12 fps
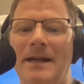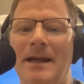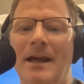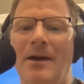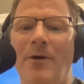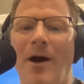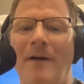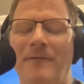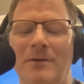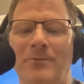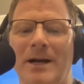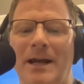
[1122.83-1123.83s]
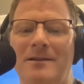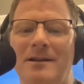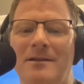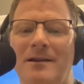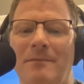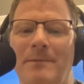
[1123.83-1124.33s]
often when I see
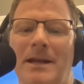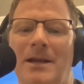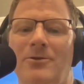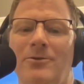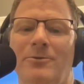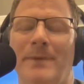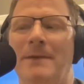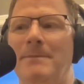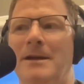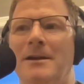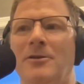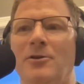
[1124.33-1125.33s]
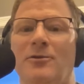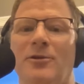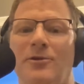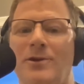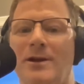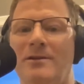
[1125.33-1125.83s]
somebody who may be in their
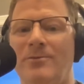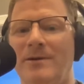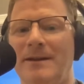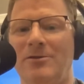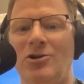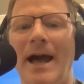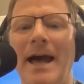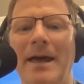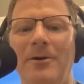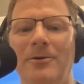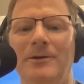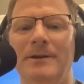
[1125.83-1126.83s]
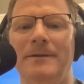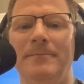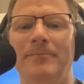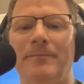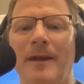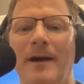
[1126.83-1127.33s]
30s with a child
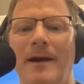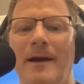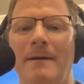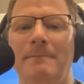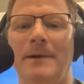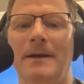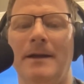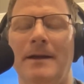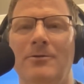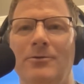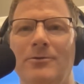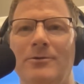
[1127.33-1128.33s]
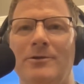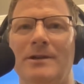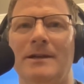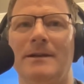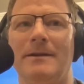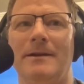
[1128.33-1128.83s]
who's
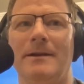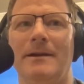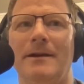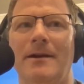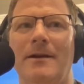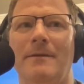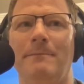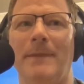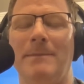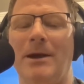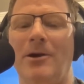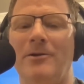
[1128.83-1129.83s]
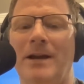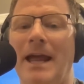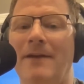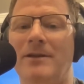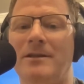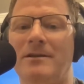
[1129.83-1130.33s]
maybe already
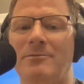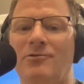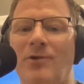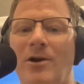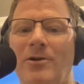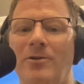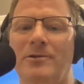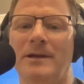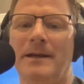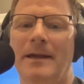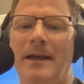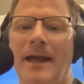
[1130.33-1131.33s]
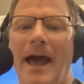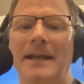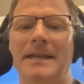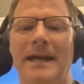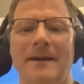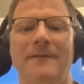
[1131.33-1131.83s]
having some struggles,
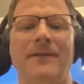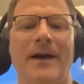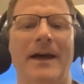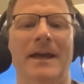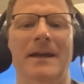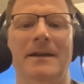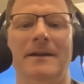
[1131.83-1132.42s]
identifying,